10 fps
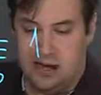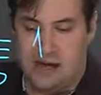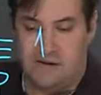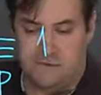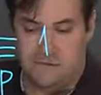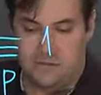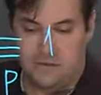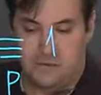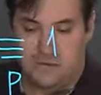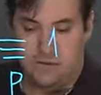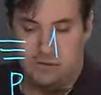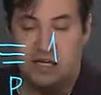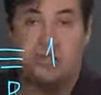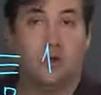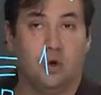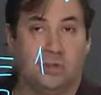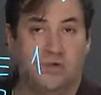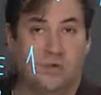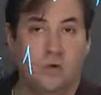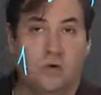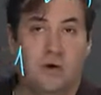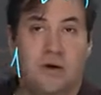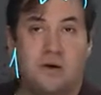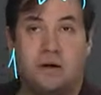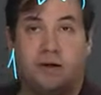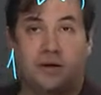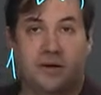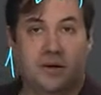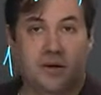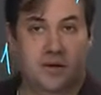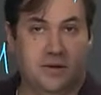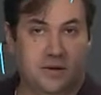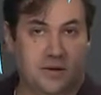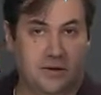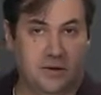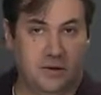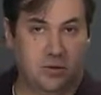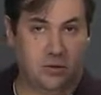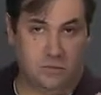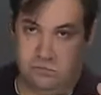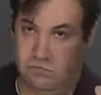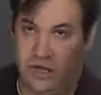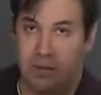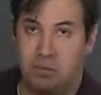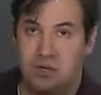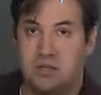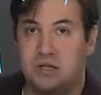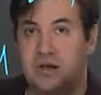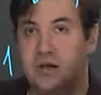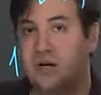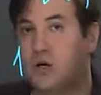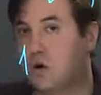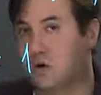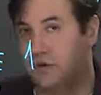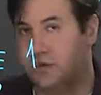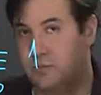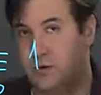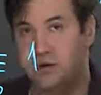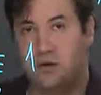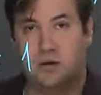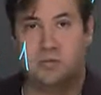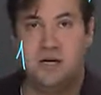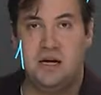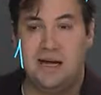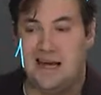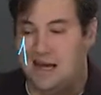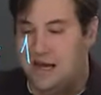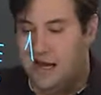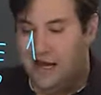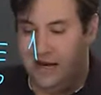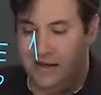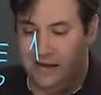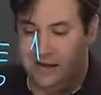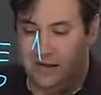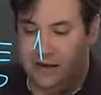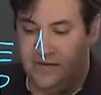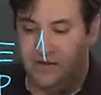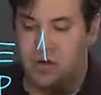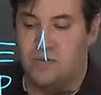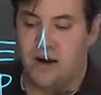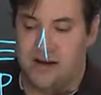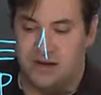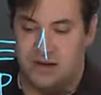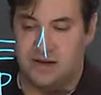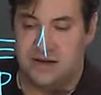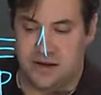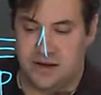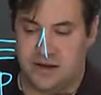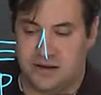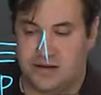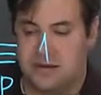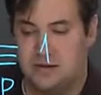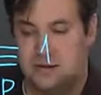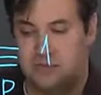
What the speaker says: have, as shown before, two numbers that are congruent modulo p, and after dividing this